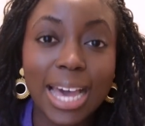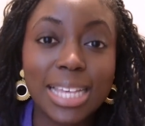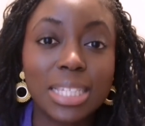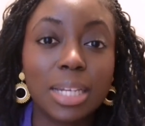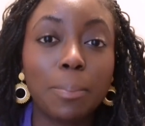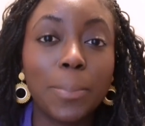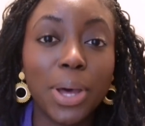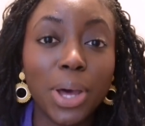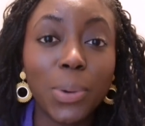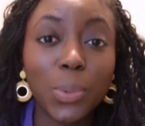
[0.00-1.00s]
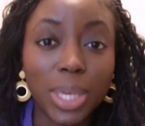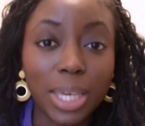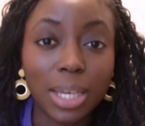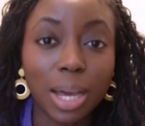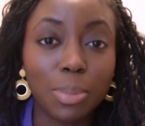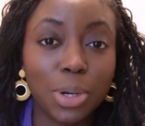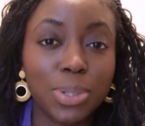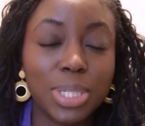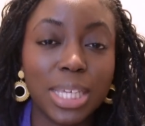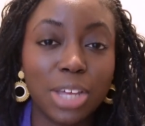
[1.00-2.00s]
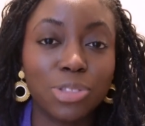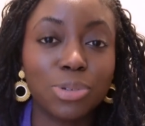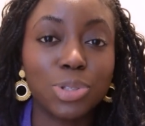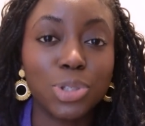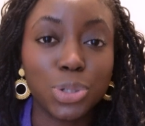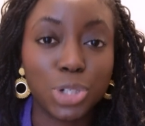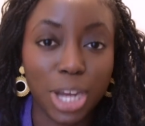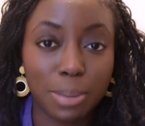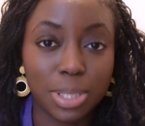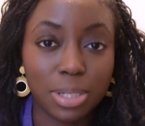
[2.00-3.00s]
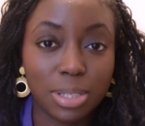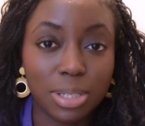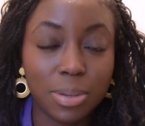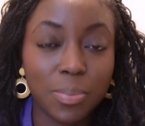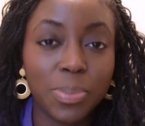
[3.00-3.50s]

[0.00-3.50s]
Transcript: I said per week I'm going to get through 2 chapters.